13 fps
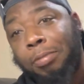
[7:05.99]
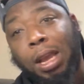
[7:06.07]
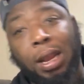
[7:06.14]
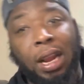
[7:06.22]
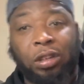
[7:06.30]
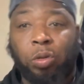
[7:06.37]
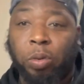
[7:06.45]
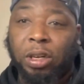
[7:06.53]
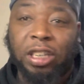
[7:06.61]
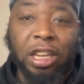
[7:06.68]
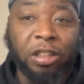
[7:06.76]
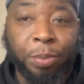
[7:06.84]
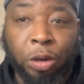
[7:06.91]
And that's what he
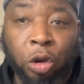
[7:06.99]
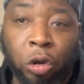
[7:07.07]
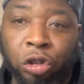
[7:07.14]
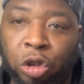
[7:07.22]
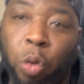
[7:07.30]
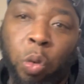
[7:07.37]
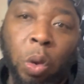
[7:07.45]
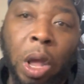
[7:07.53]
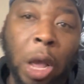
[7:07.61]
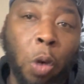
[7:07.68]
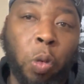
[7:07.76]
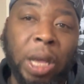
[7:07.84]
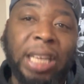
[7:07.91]
has been doing. So
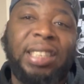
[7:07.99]
he